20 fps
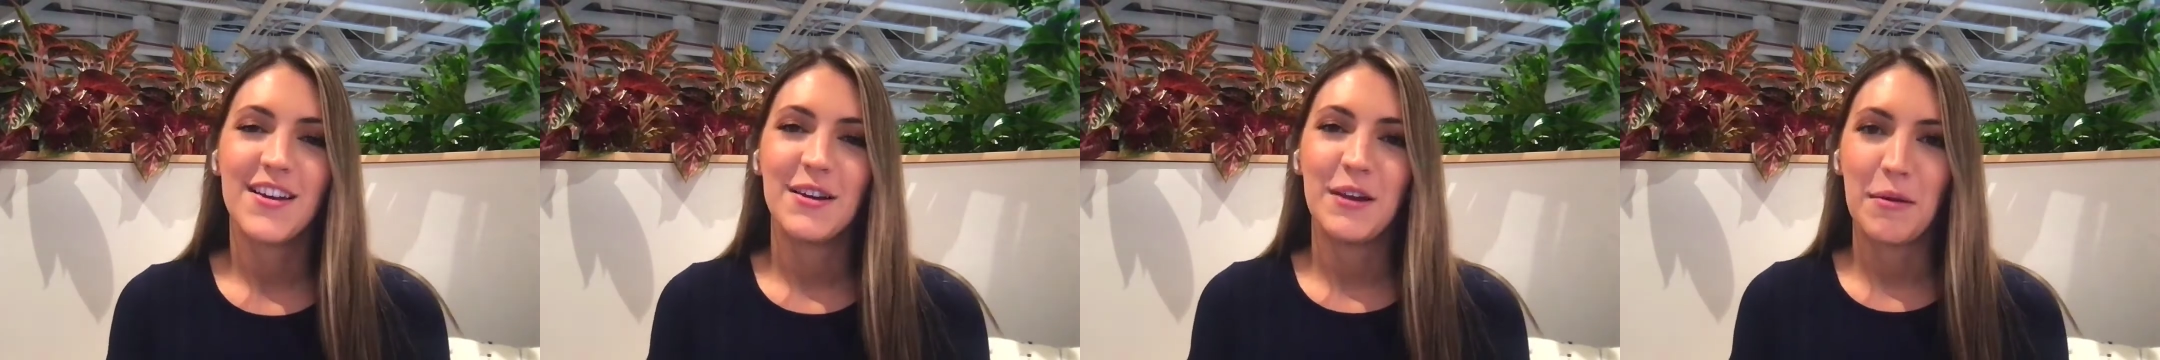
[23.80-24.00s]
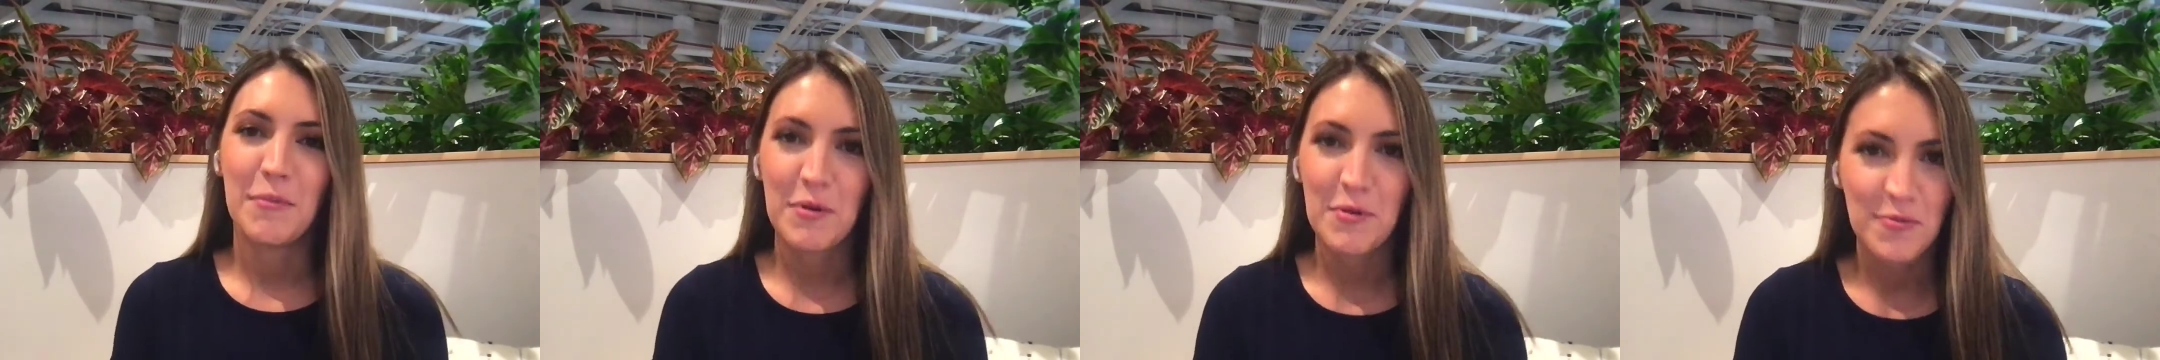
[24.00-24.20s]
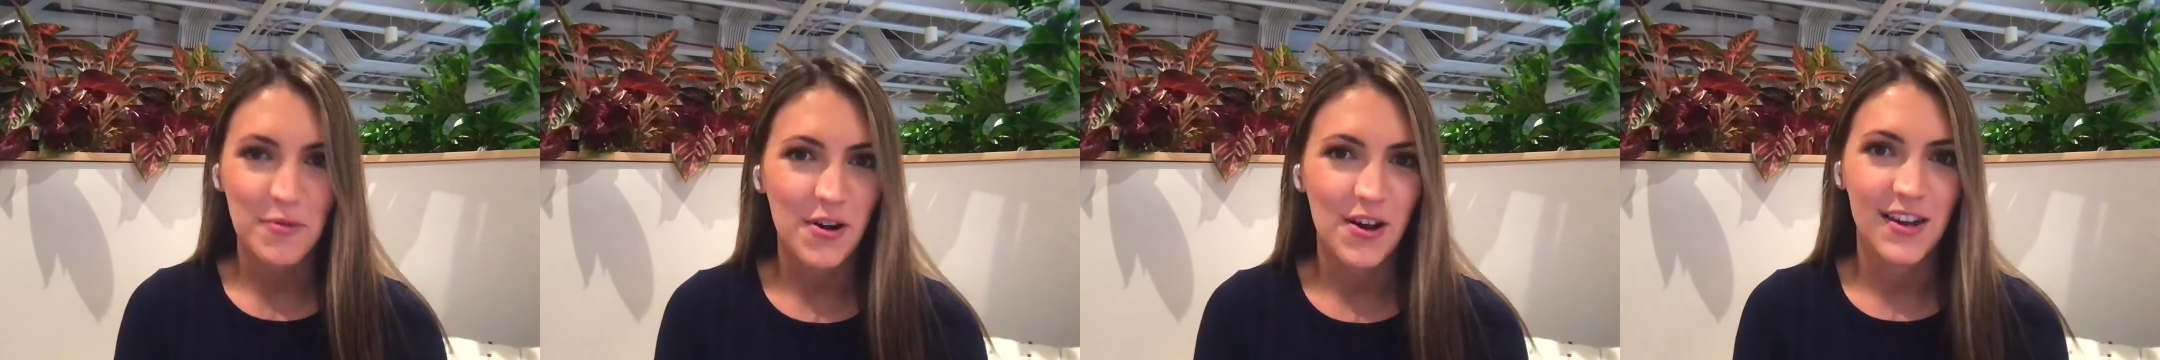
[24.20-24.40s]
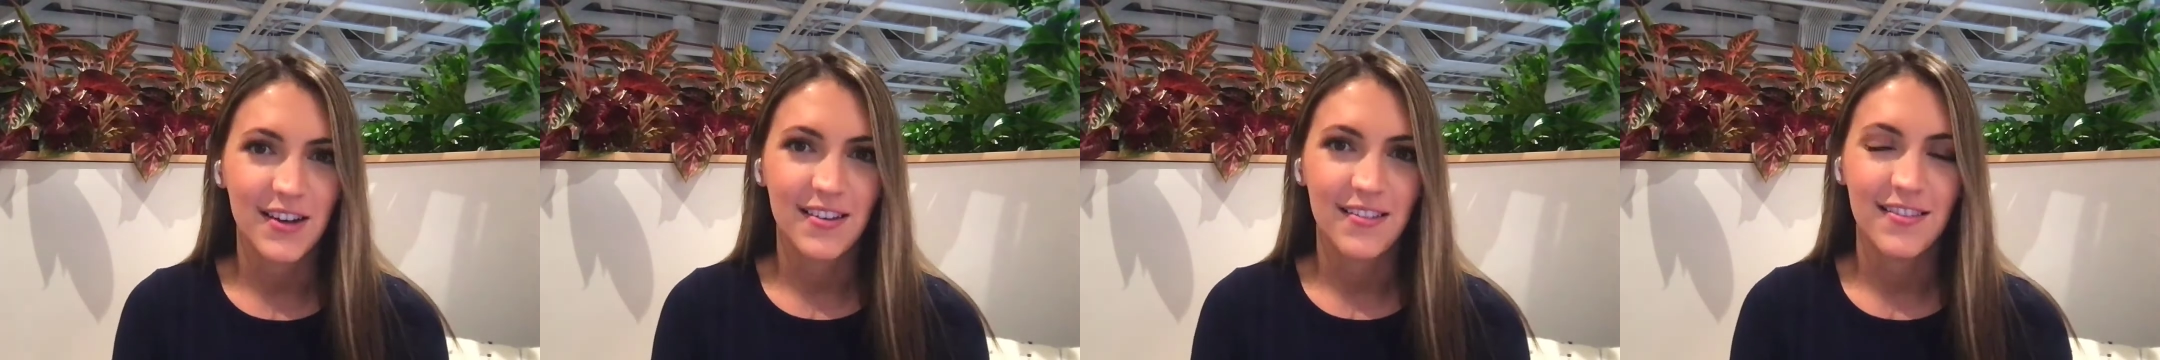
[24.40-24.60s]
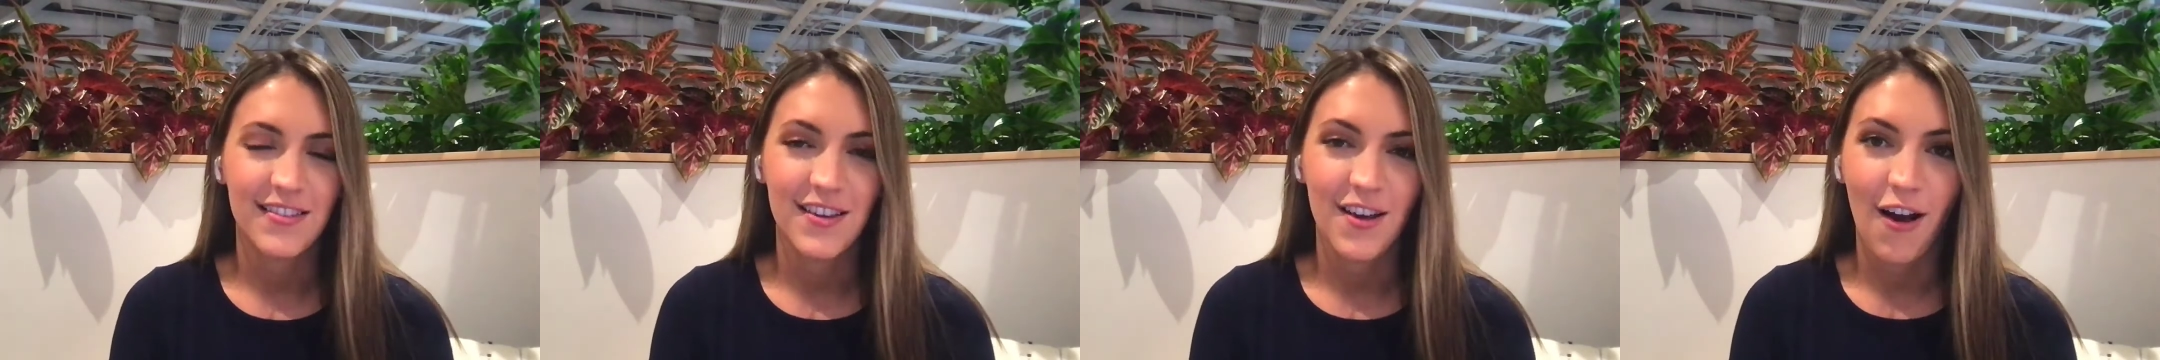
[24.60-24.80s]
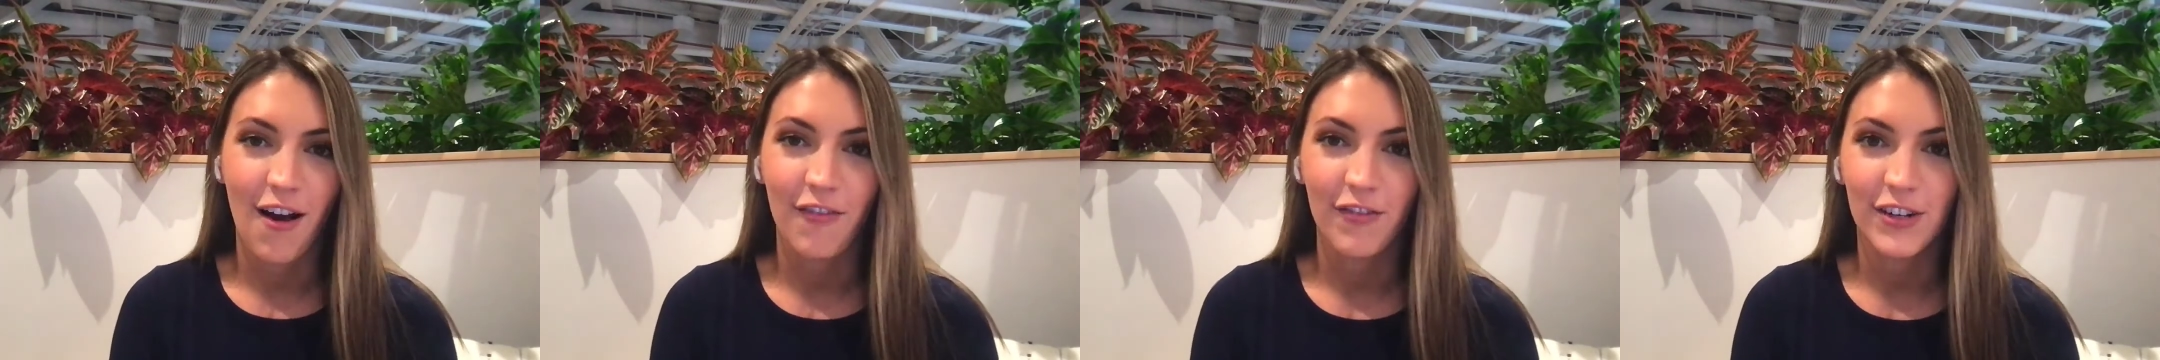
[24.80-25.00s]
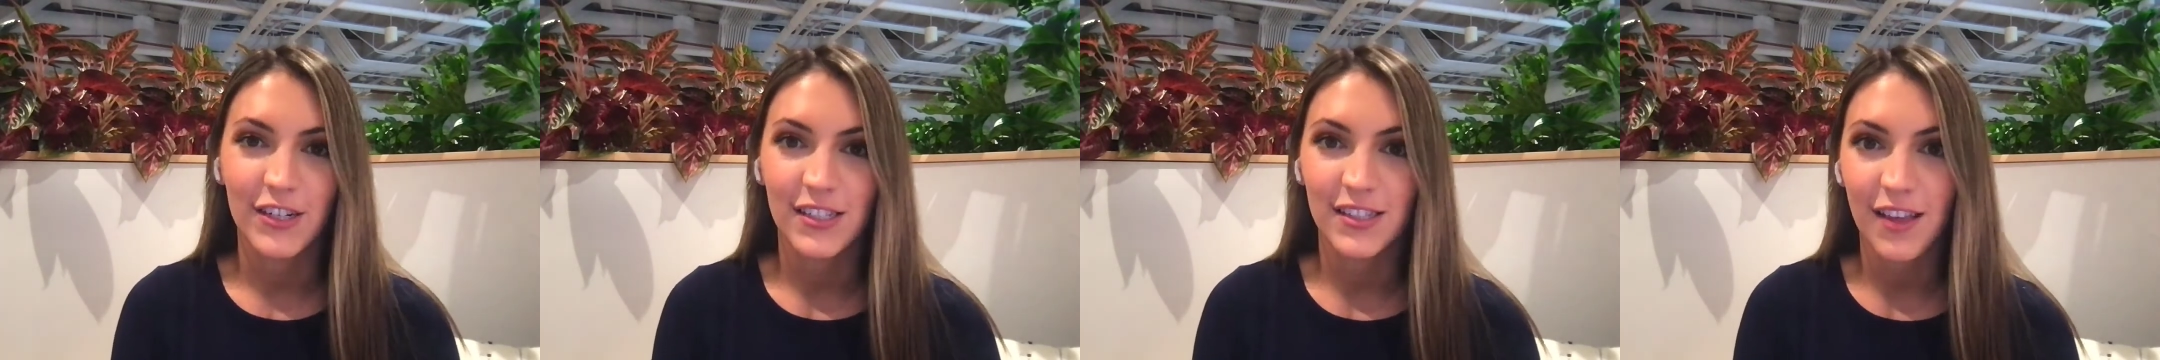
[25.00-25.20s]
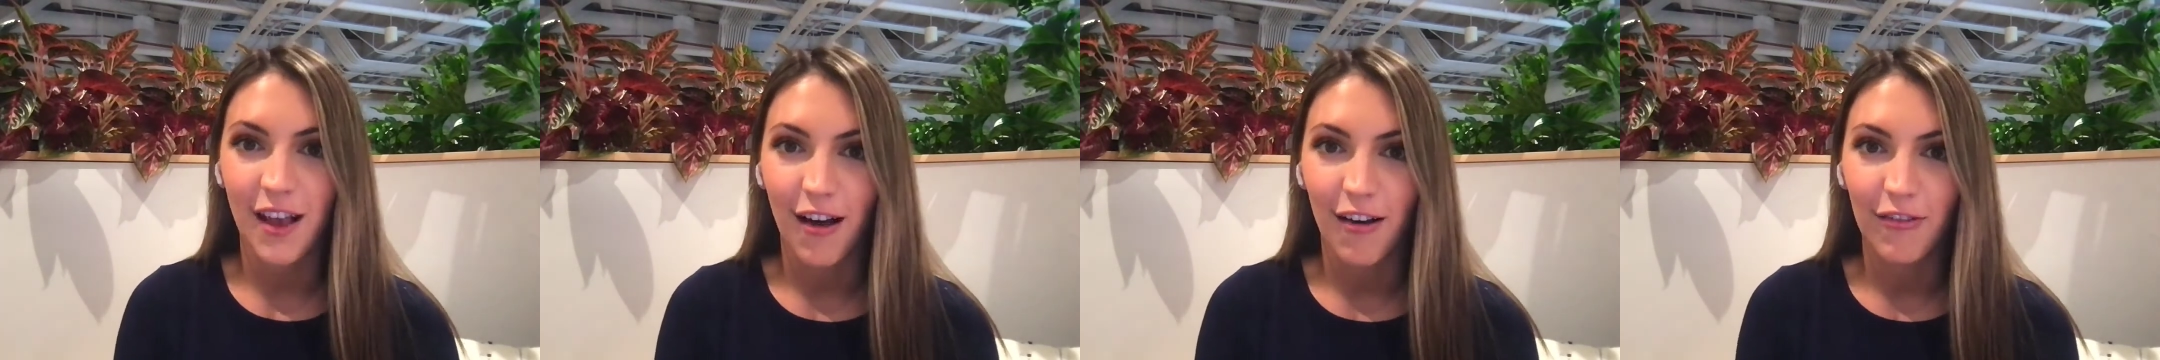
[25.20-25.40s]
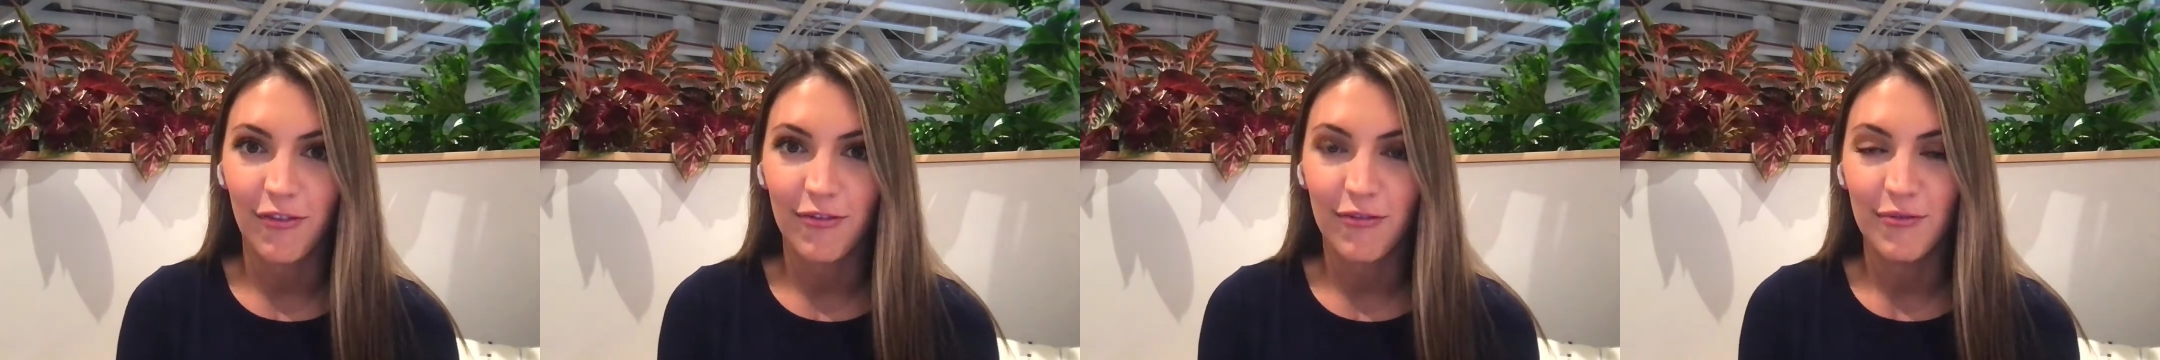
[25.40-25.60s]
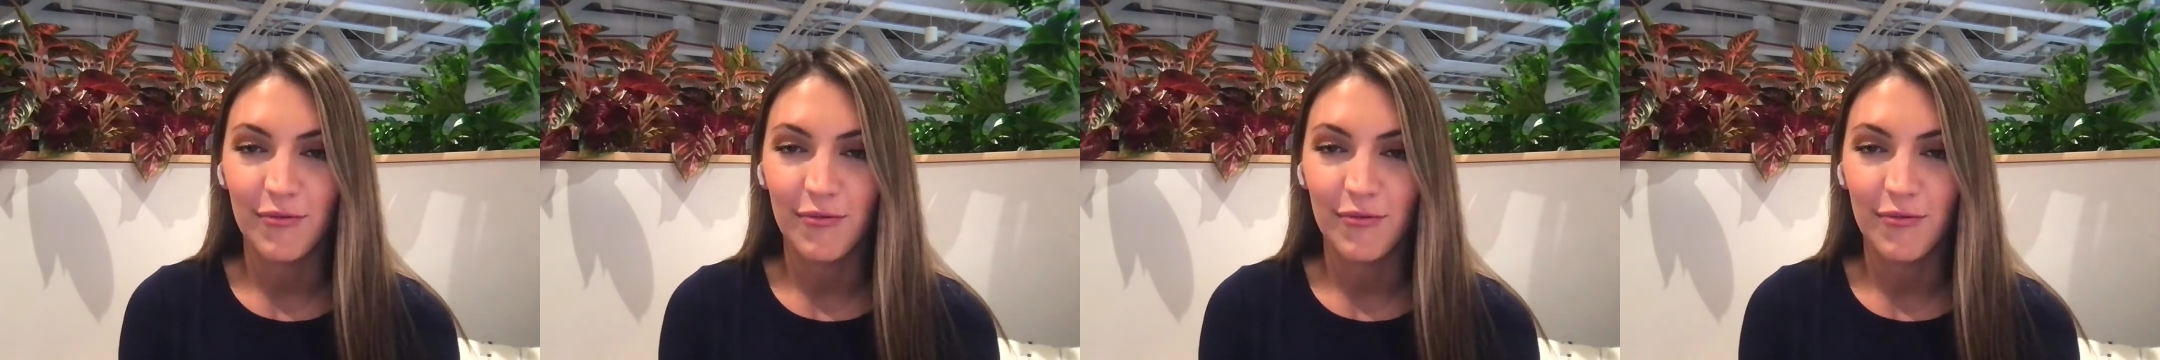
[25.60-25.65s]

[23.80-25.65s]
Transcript: Number one, the offer itself.